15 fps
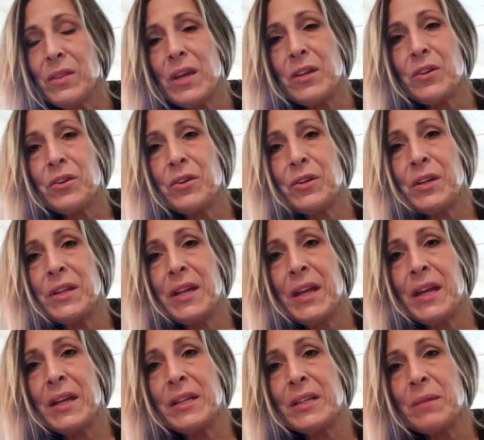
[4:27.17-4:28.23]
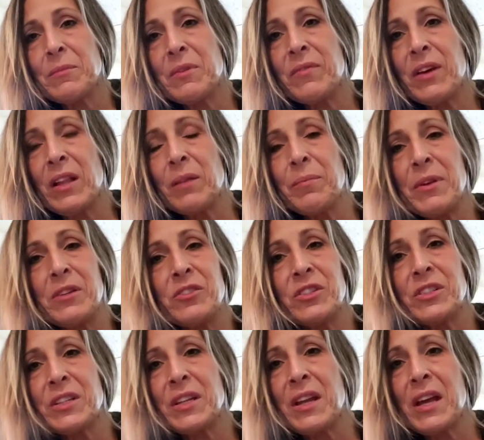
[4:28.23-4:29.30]
they could end up developing
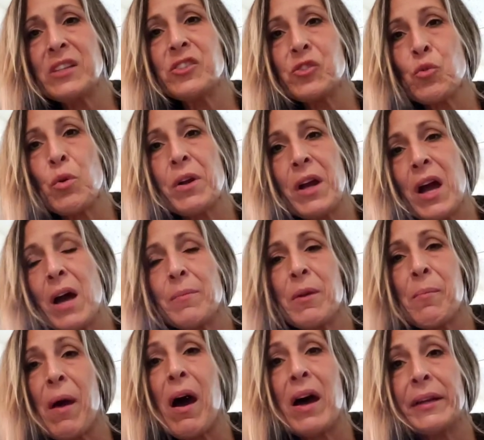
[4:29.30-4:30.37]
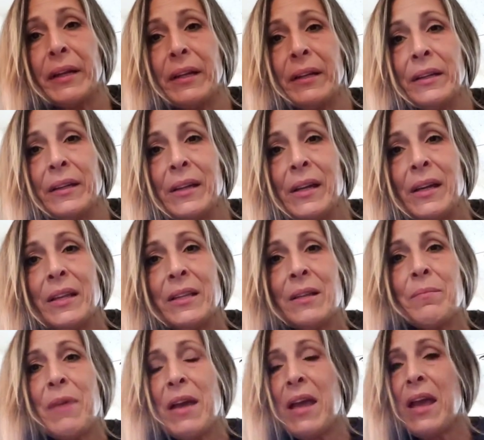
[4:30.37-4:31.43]
just a nice short cobby body
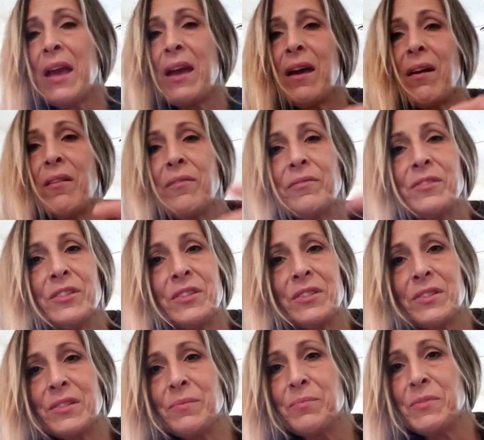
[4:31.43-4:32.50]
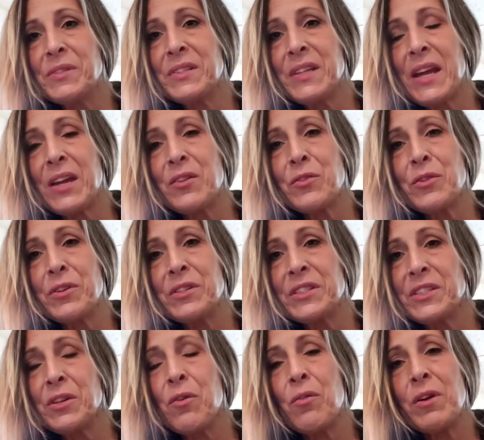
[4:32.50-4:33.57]
they may have just standard
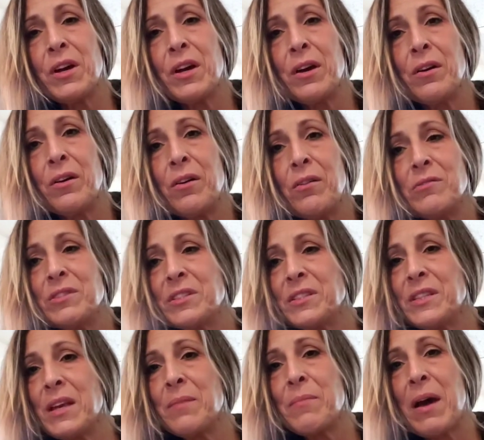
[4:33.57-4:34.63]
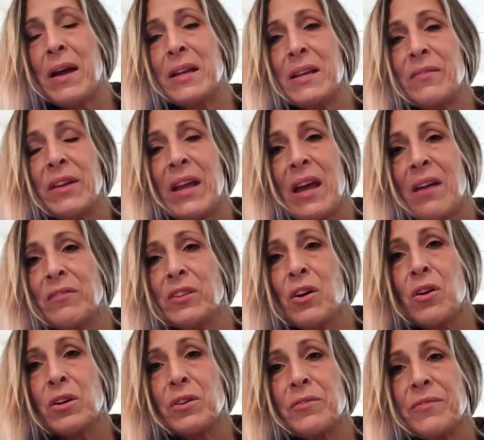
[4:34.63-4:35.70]
silk coats, and they might even have
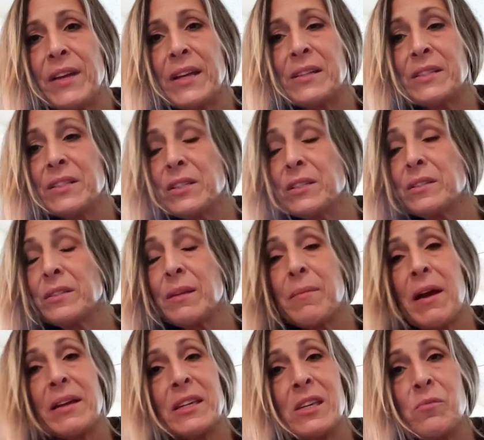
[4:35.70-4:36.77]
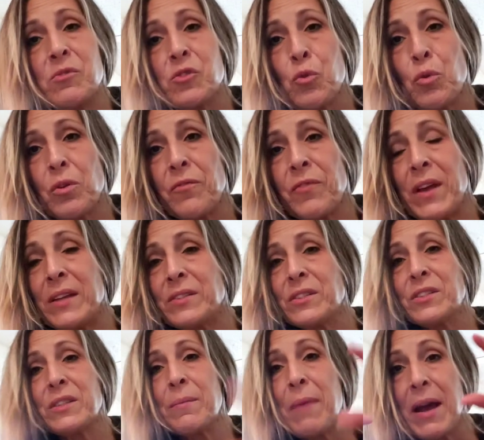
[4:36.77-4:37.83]
longer faces. They might keep shorter
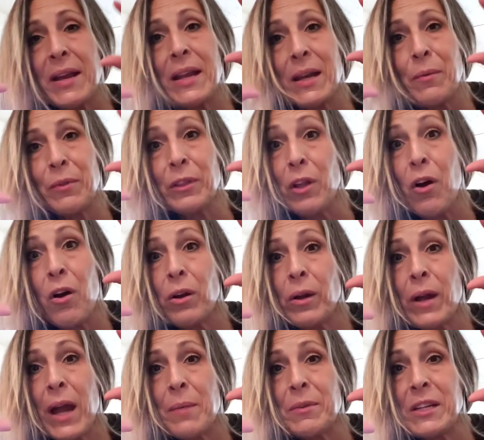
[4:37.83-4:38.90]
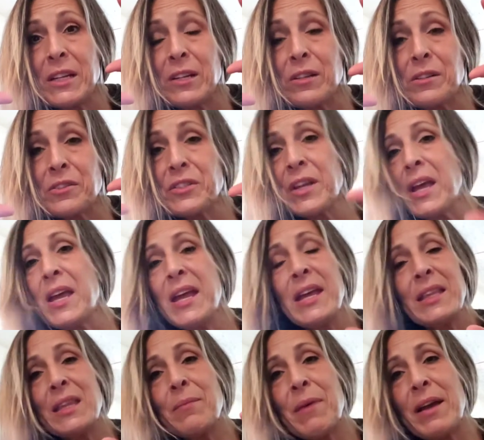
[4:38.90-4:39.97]
faces. They might end up with long rabbit ears.
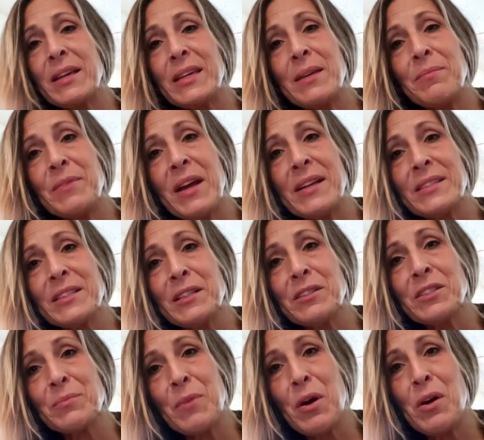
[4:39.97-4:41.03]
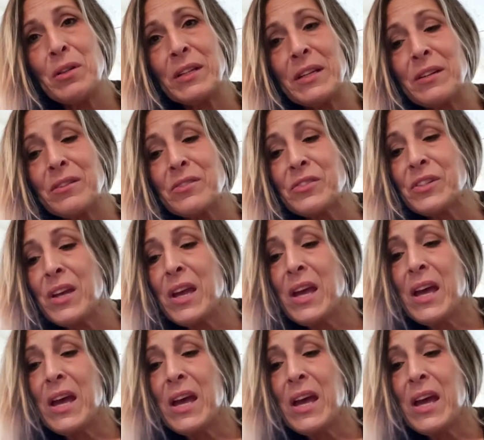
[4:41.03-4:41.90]
They might keep nice little small ears.